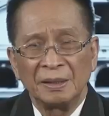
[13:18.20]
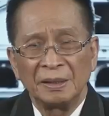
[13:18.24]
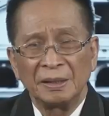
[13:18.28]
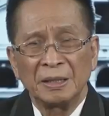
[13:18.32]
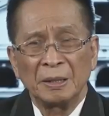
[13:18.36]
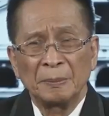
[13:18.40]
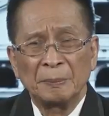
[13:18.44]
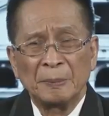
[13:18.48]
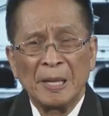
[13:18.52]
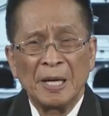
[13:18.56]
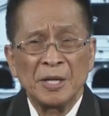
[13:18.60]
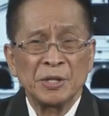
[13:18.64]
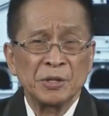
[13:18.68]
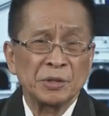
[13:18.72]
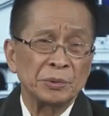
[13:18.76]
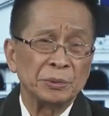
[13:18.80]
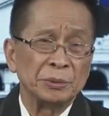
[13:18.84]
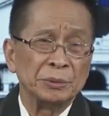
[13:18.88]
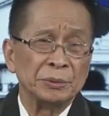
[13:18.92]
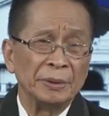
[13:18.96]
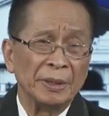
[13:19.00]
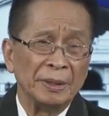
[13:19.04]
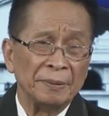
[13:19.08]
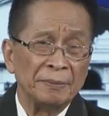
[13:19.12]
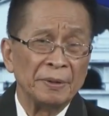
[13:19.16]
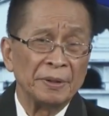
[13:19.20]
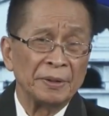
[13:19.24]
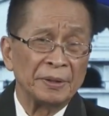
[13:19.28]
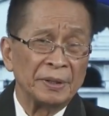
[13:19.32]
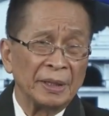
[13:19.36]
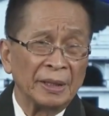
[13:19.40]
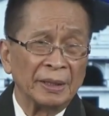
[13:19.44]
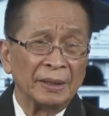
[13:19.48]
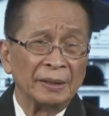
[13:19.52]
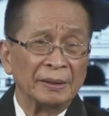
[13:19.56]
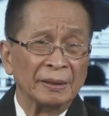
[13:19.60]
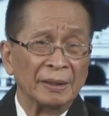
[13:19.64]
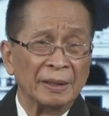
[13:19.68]
It applies to
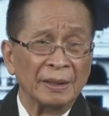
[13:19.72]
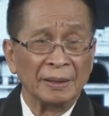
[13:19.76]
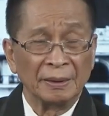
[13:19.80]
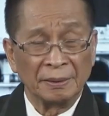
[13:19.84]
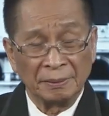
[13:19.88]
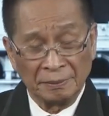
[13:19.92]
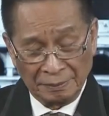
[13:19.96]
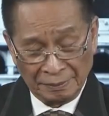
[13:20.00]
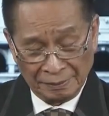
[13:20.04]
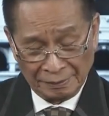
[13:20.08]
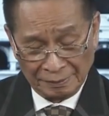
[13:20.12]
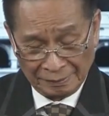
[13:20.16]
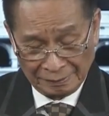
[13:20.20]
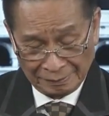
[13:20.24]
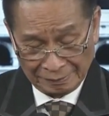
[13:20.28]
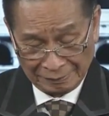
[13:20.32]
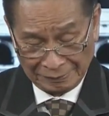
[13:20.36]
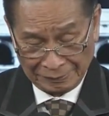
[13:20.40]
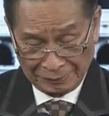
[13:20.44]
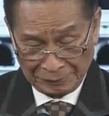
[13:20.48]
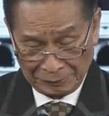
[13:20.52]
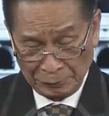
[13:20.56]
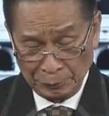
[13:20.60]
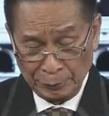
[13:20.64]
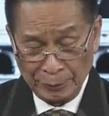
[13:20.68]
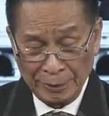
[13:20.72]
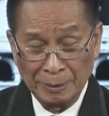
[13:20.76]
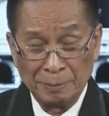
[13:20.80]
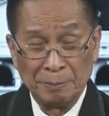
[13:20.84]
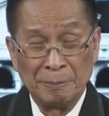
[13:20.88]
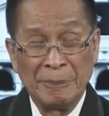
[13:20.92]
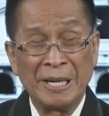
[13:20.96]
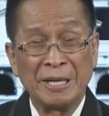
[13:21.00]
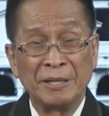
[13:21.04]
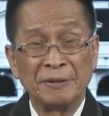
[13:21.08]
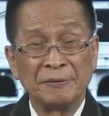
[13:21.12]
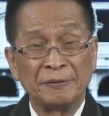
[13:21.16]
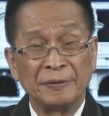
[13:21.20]
everything that will
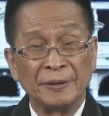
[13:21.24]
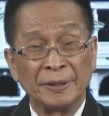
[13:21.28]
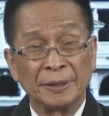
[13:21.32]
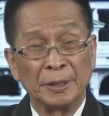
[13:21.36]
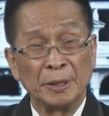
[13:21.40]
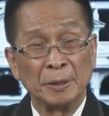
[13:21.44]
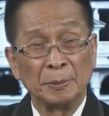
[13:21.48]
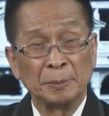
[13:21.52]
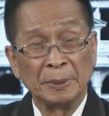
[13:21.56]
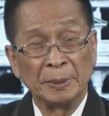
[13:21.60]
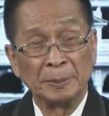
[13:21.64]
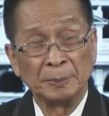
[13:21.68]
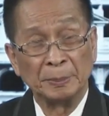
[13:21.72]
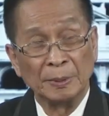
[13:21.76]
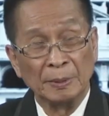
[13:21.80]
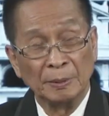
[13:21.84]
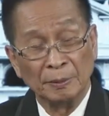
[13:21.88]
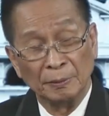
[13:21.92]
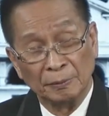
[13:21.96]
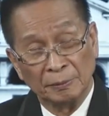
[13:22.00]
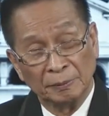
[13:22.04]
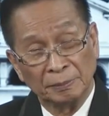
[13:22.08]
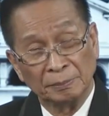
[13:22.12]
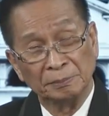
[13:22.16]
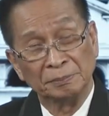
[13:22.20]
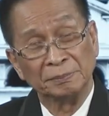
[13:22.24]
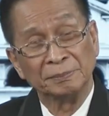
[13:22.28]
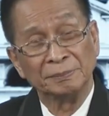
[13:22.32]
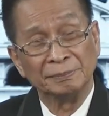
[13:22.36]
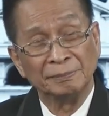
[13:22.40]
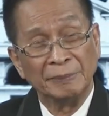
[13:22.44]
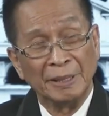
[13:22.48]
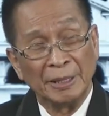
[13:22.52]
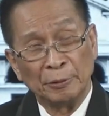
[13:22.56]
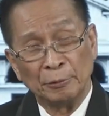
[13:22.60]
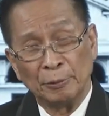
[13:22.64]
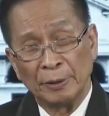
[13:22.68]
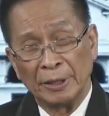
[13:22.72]
benefit the people
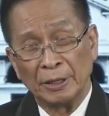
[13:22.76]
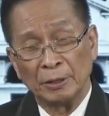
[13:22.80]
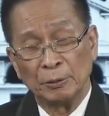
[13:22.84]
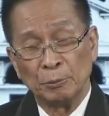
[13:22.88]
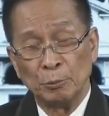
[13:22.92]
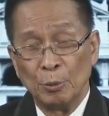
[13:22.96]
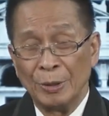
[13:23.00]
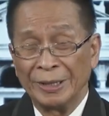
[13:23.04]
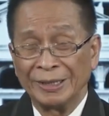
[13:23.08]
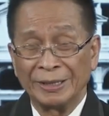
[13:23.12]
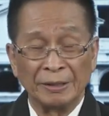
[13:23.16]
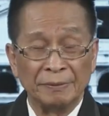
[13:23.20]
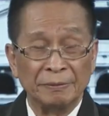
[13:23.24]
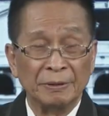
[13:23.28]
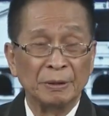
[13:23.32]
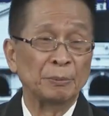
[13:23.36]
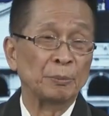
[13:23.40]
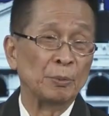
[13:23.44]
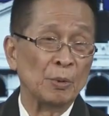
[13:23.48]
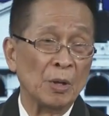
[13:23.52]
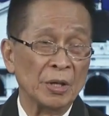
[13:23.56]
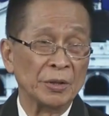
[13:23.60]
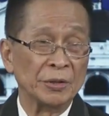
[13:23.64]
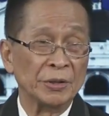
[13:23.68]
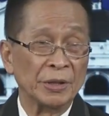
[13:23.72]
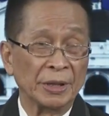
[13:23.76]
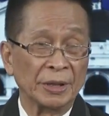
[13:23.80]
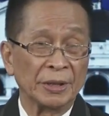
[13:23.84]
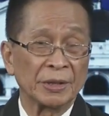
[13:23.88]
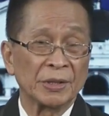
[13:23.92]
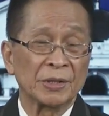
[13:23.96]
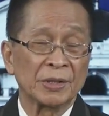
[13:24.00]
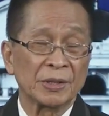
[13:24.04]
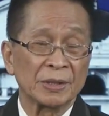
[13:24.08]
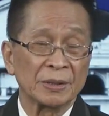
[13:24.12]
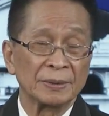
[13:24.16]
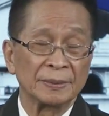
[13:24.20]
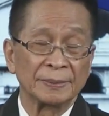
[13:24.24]
by way of whatever
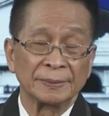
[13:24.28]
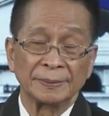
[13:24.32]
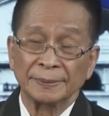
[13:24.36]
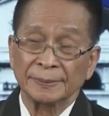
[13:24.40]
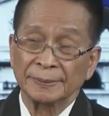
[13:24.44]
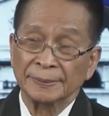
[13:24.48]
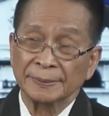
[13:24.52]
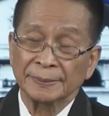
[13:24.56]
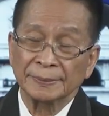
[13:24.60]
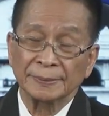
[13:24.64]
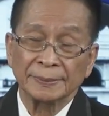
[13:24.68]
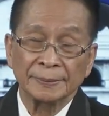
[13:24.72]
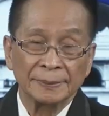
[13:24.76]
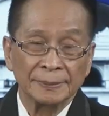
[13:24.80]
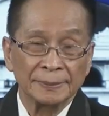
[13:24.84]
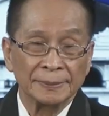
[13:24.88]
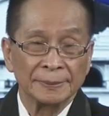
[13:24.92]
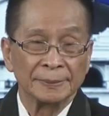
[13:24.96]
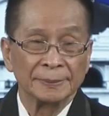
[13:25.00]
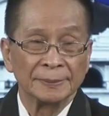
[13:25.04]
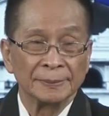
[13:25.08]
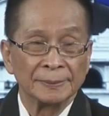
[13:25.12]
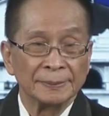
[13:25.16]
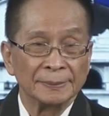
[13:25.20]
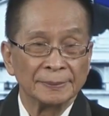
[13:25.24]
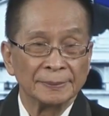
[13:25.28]
projects. Mm-hmm.